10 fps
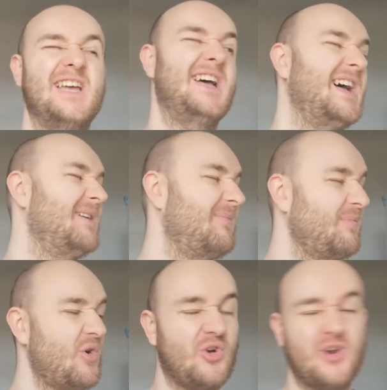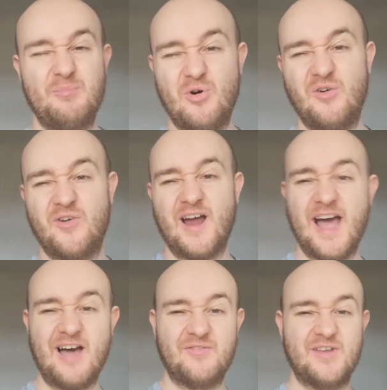I'm not going to bother
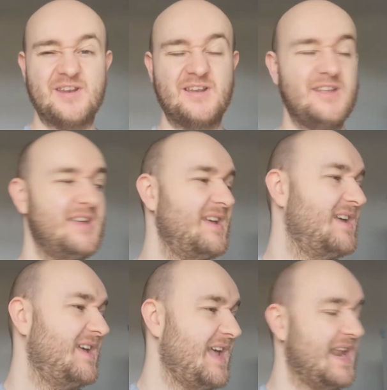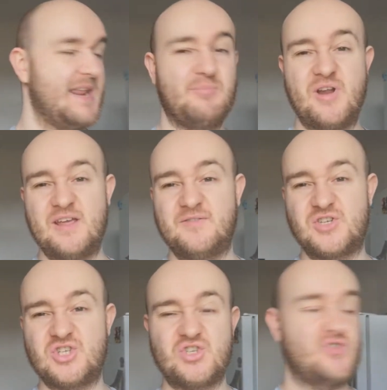having any
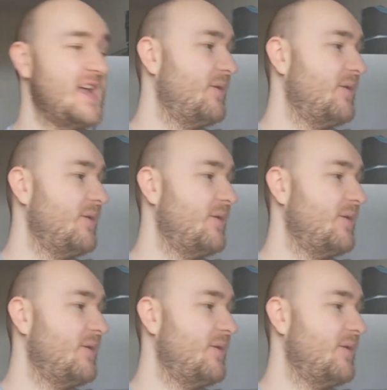breakfast straight